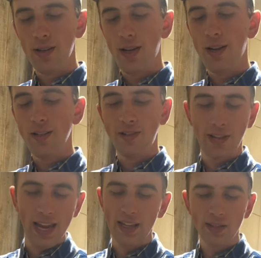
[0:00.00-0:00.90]

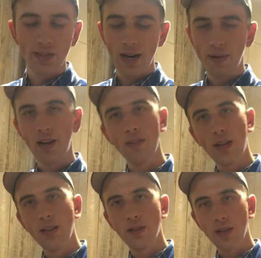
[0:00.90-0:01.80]
hand strap kind of
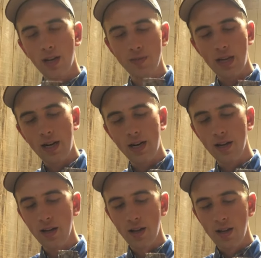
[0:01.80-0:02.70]
thing, so it comes out of
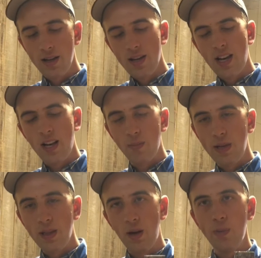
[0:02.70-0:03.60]
here and it'll
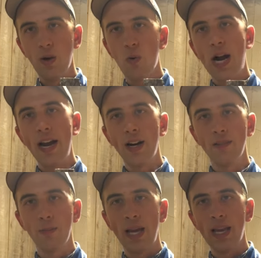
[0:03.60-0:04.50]
be a little bit wider
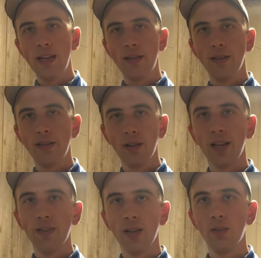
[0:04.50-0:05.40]
of a band, so it'll
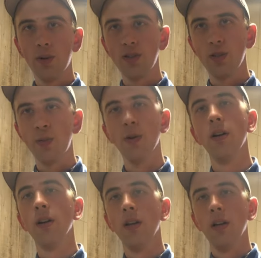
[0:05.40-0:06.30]
give a little more
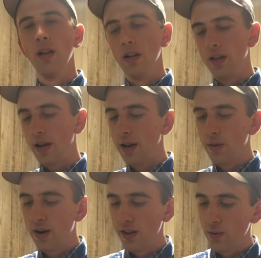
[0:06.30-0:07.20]
support
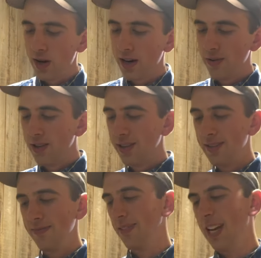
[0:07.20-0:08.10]
while they're walking with
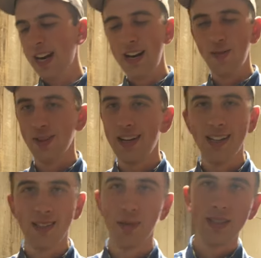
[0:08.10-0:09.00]
it. A lot of different
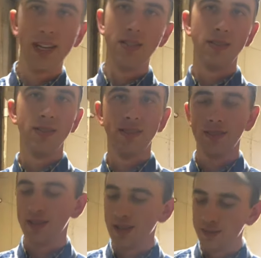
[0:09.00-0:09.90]
customizations.
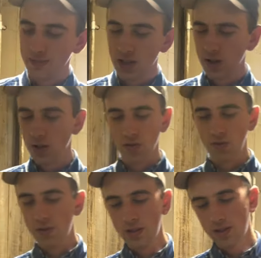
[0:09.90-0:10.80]
And of course
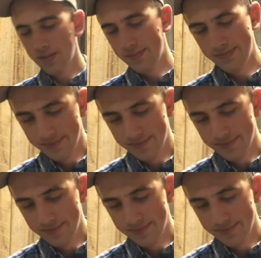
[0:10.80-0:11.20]
we put the